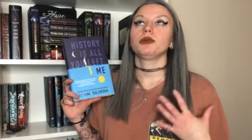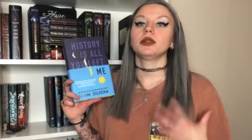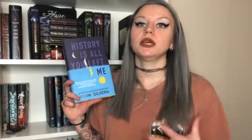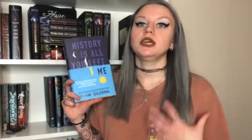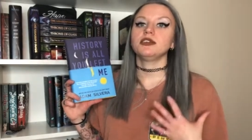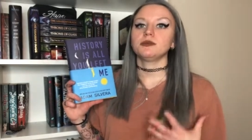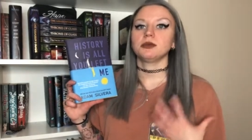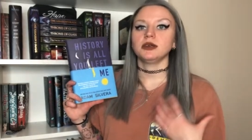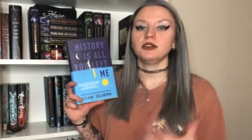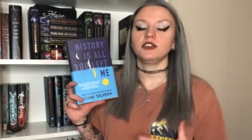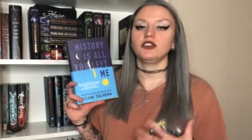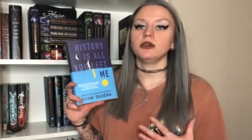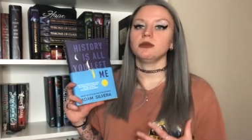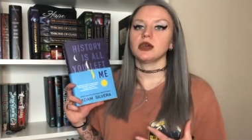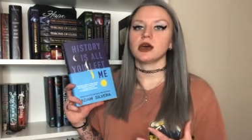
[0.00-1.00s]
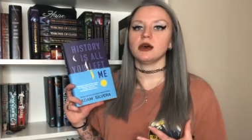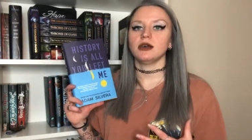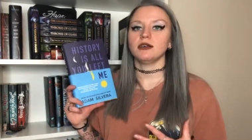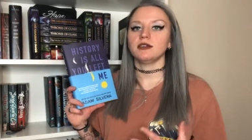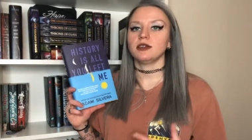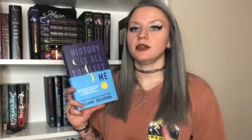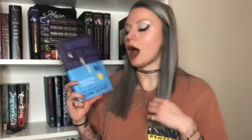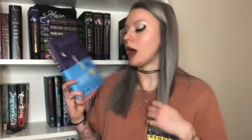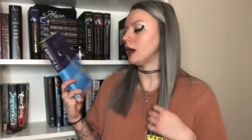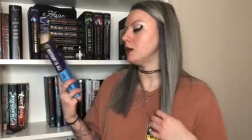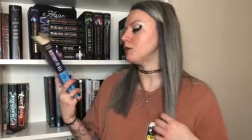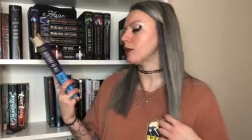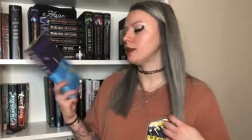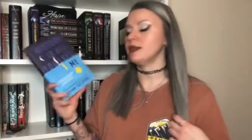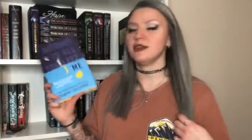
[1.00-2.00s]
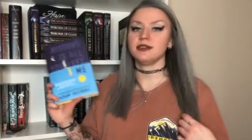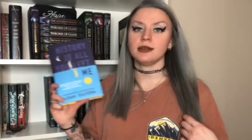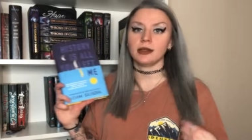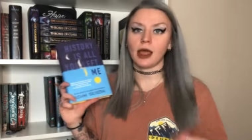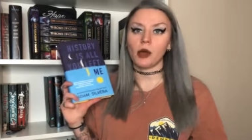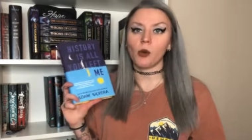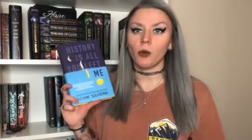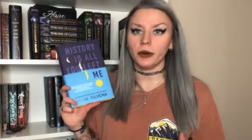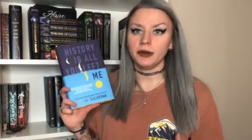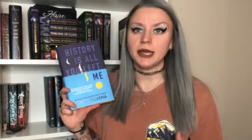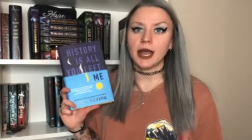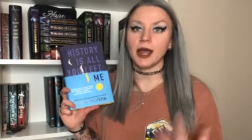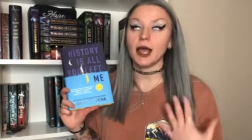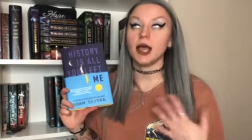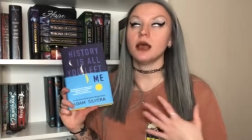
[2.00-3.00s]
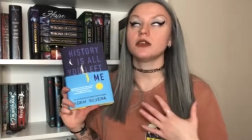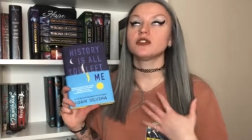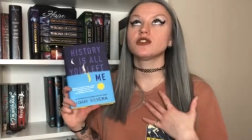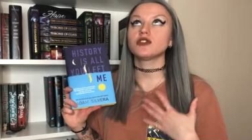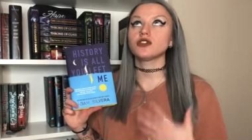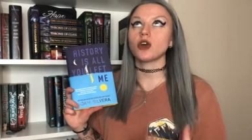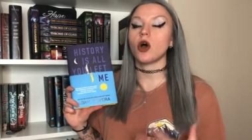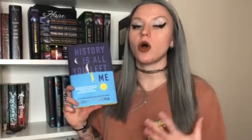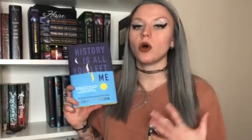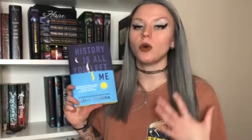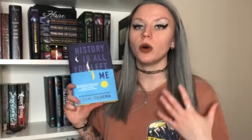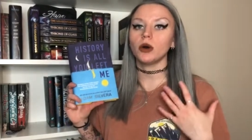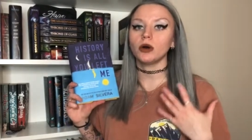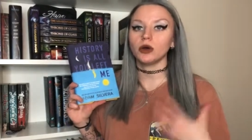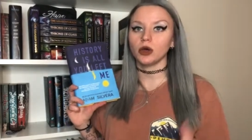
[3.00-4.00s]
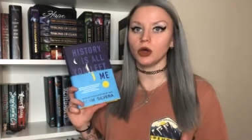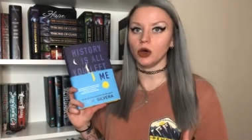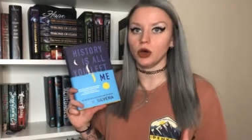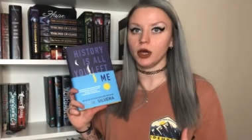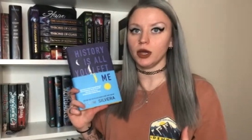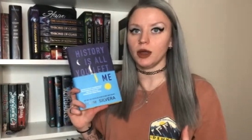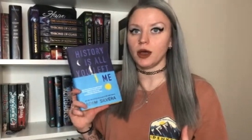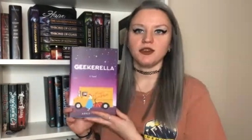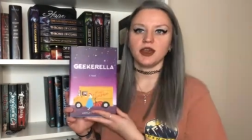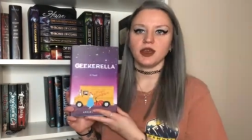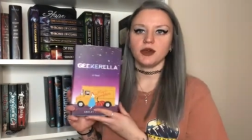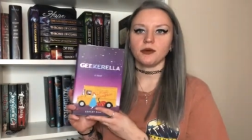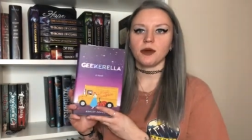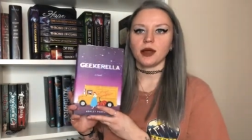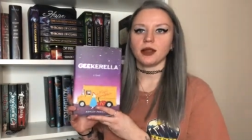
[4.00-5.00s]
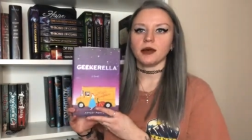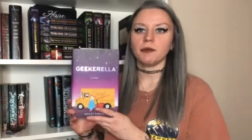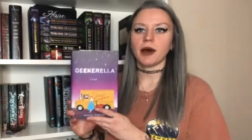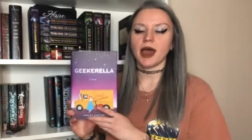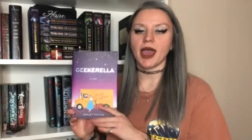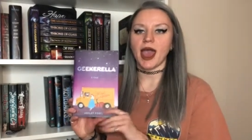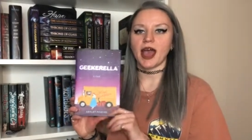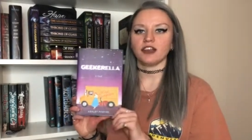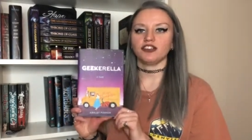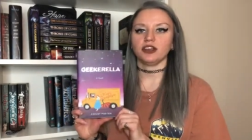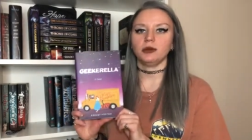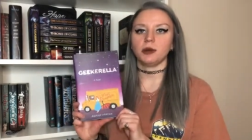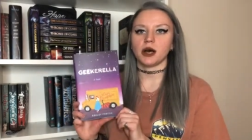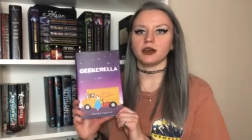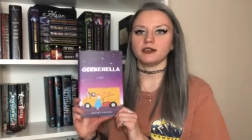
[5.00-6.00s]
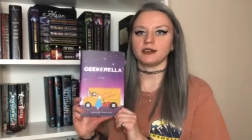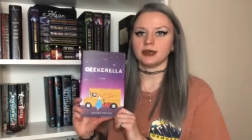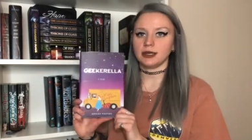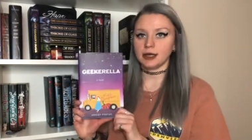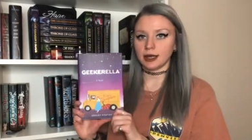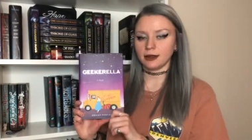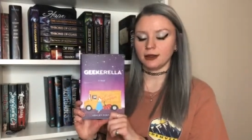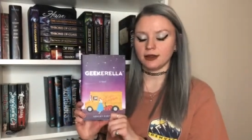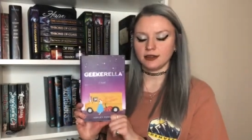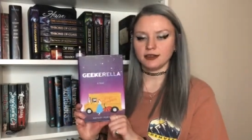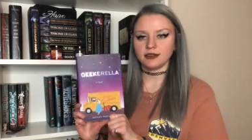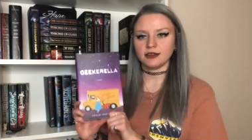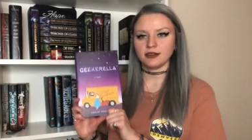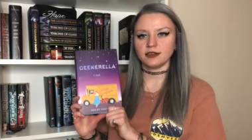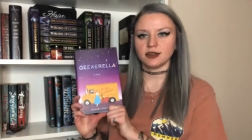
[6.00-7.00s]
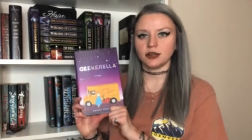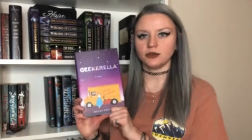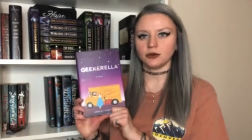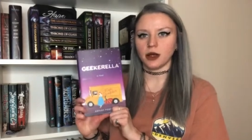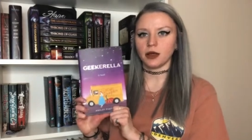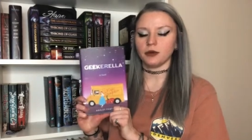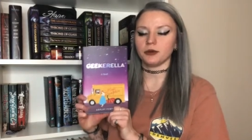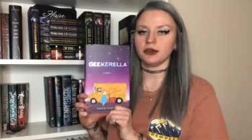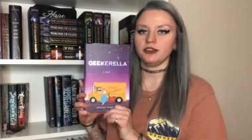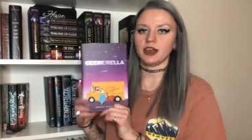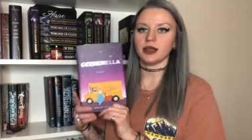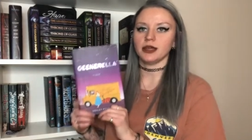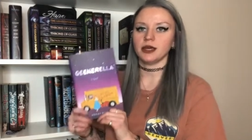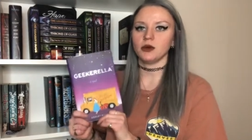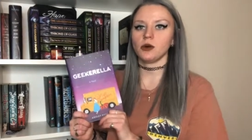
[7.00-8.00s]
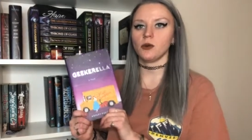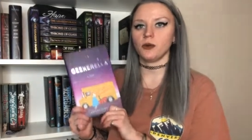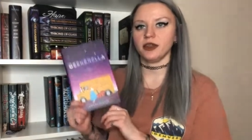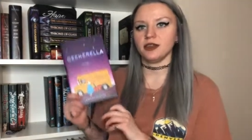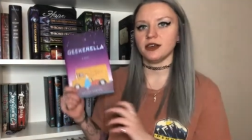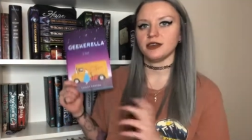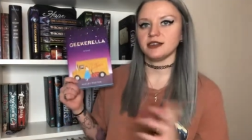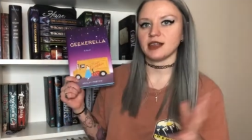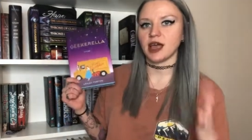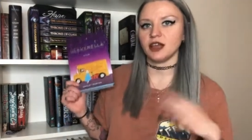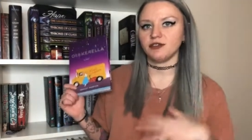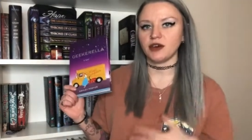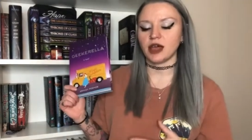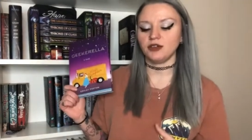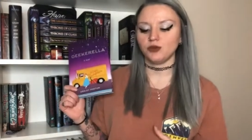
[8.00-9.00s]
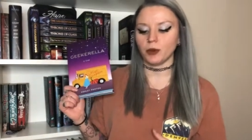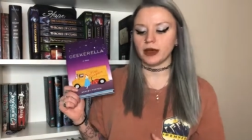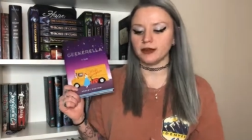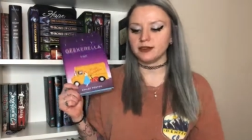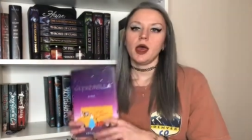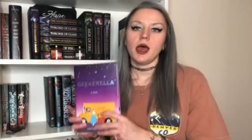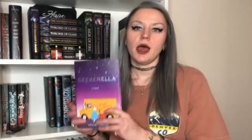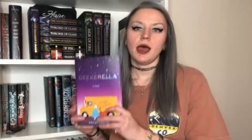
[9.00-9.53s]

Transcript: please please do because I read this in like one day it is so good Geekerella by Ashley Poston and this is a Cinderella retelling with a sci-fi twist